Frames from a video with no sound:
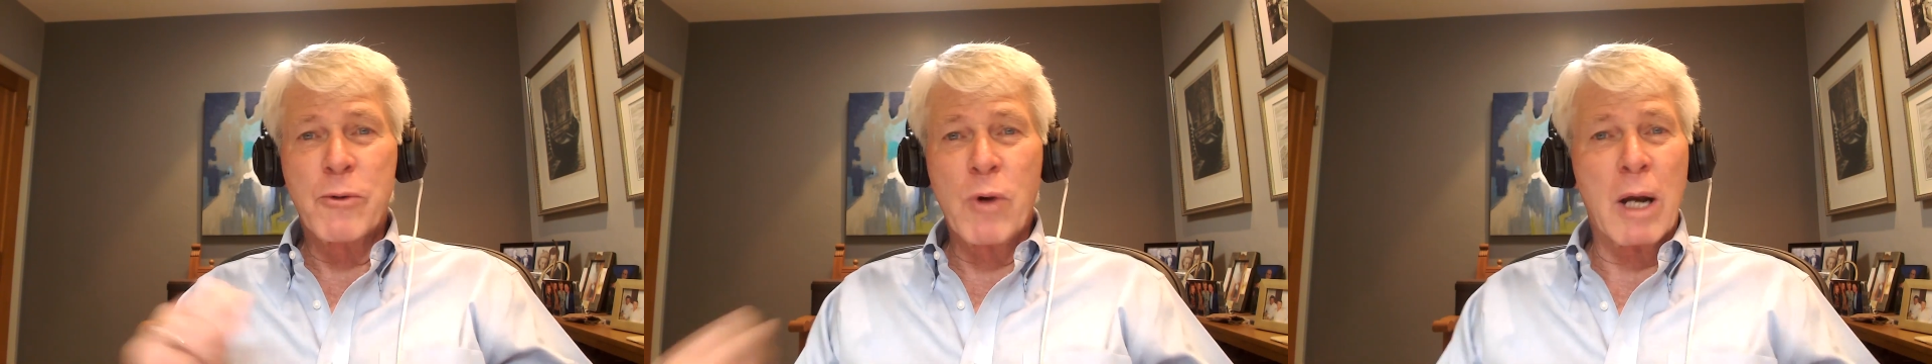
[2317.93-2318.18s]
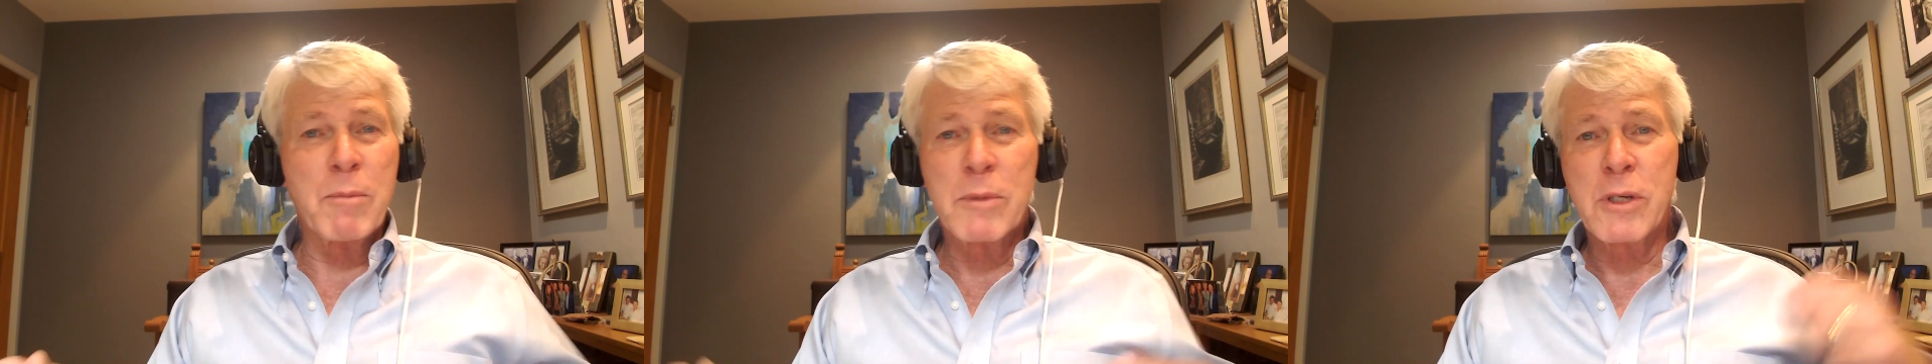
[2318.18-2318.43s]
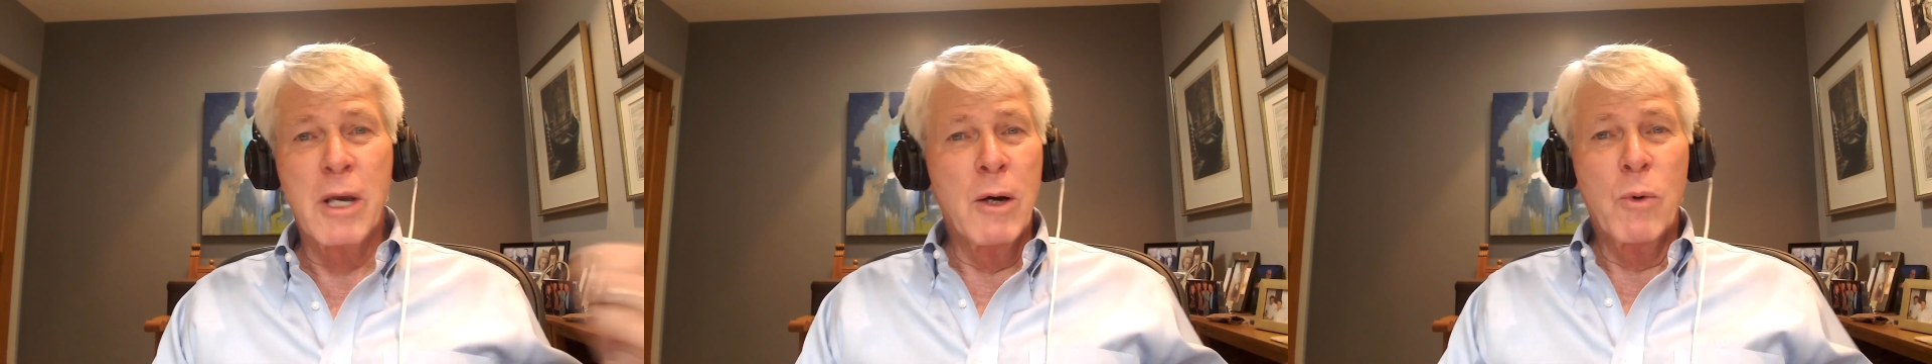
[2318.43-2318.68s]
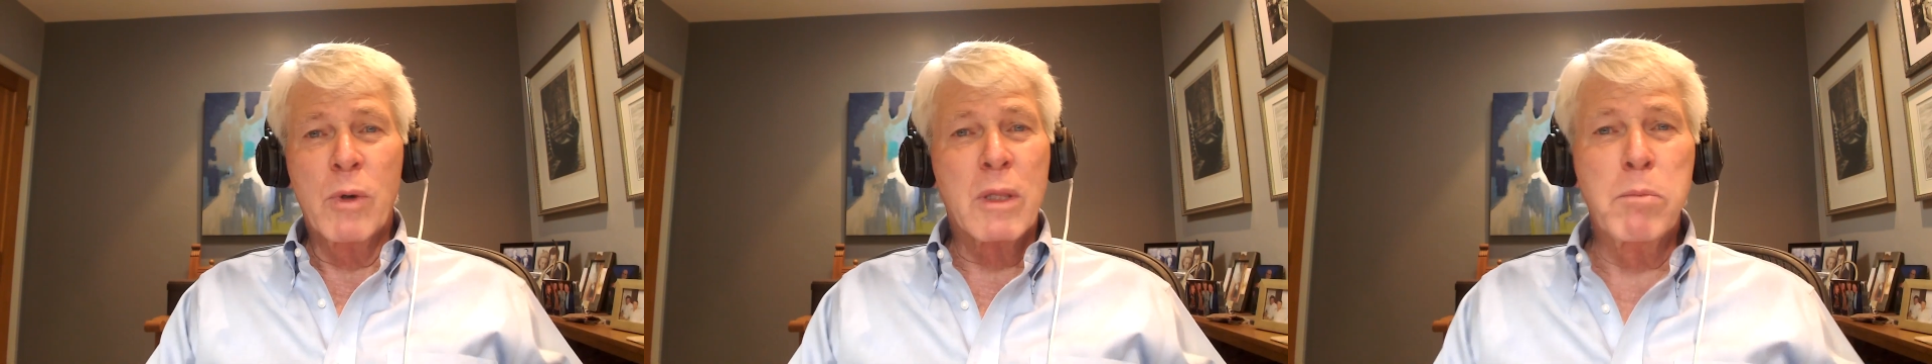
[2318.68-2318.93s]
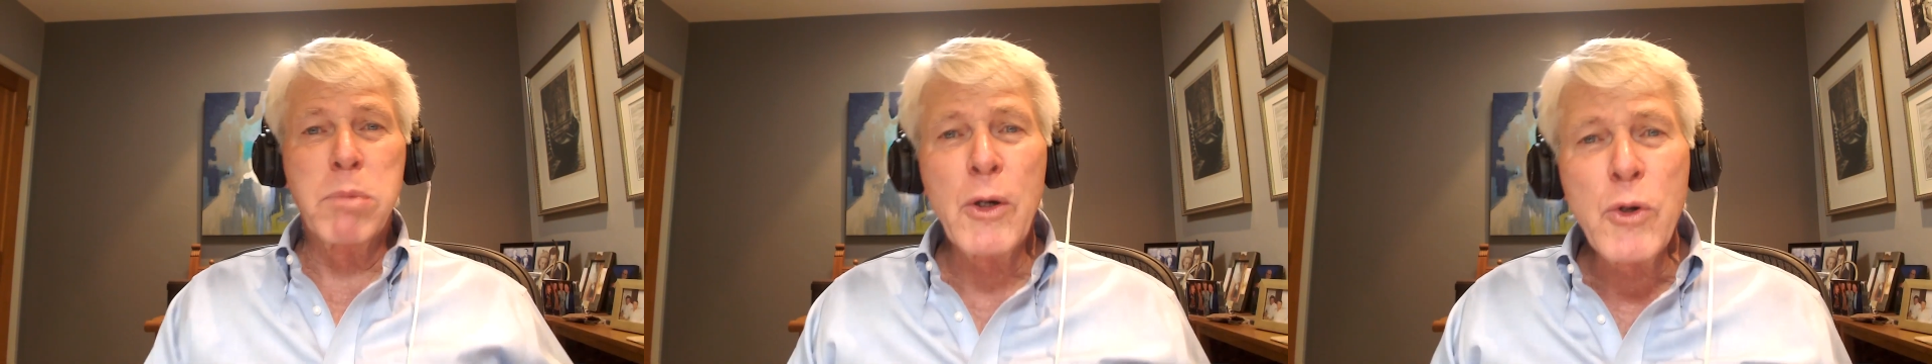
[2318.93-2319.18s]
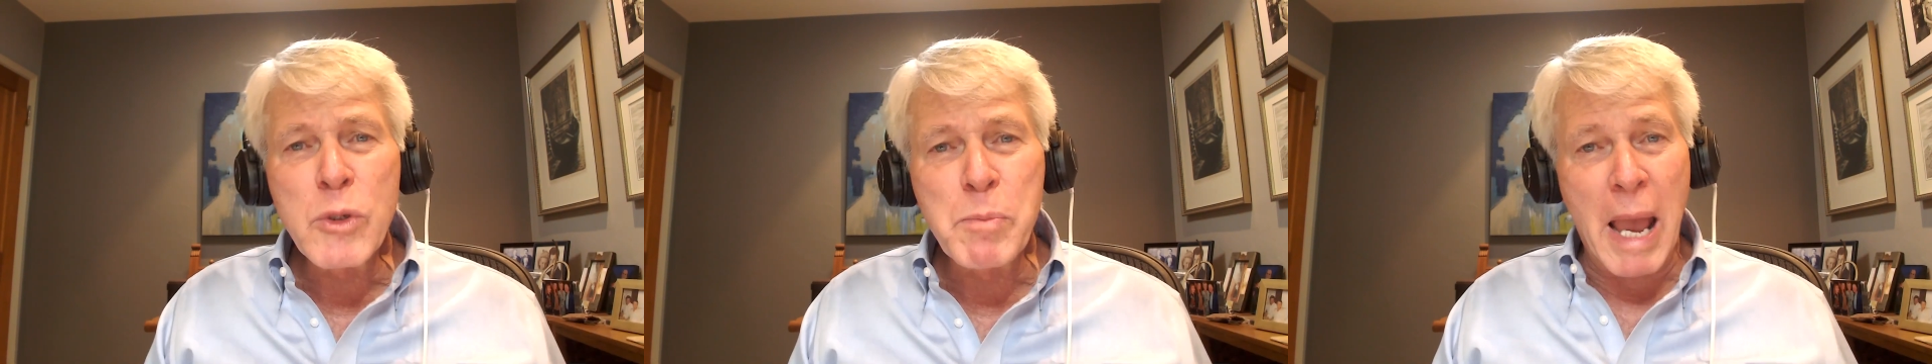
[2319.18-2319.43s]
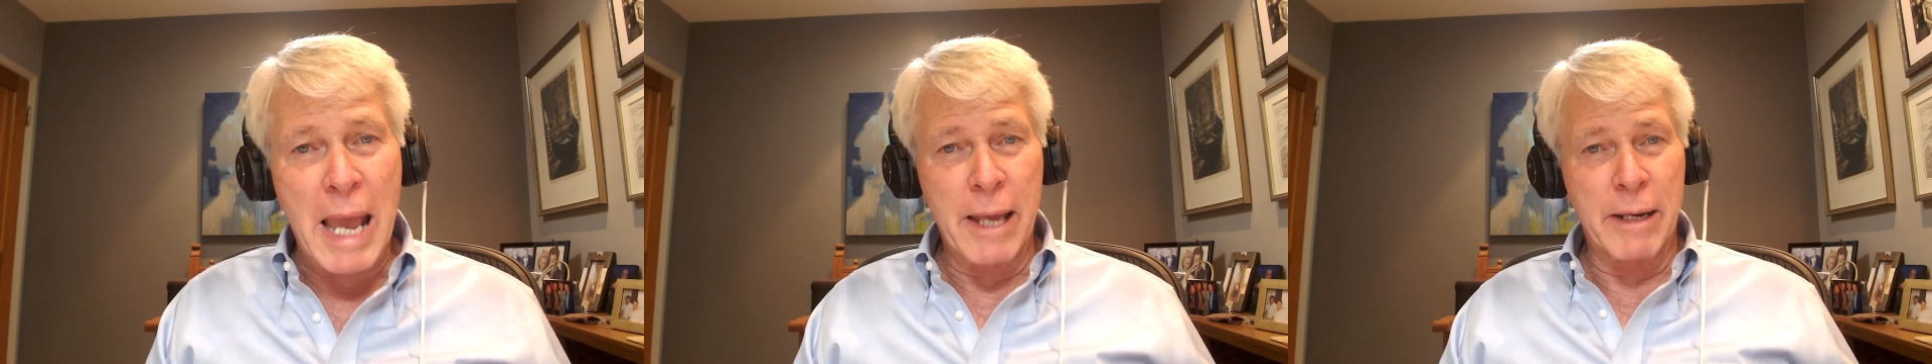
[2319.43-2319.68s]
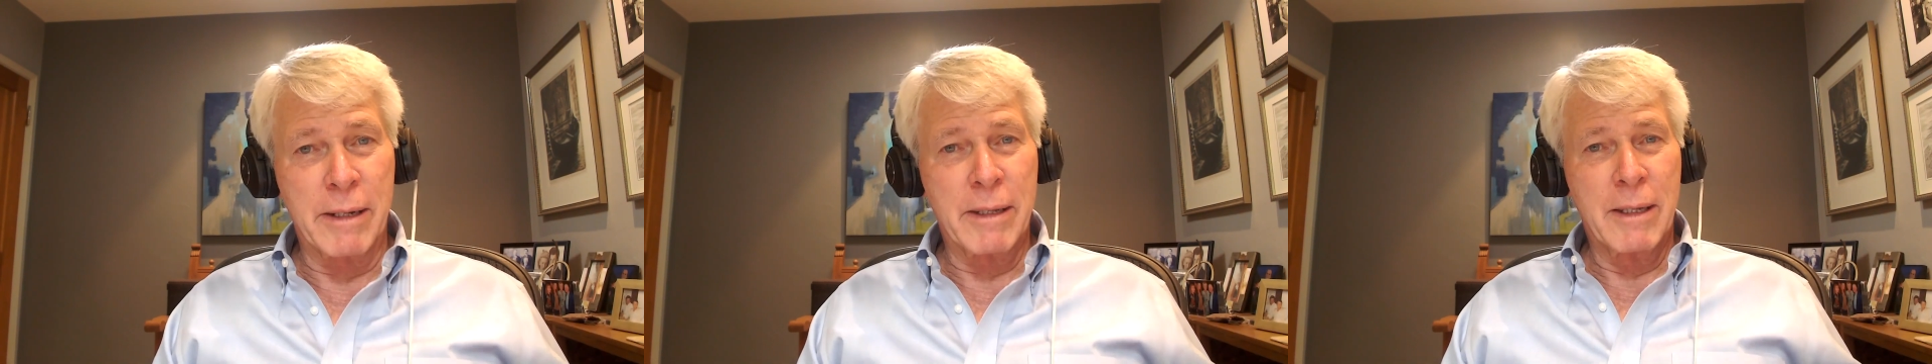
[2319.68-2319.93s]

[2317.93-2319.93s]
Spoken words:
drums with a blues band.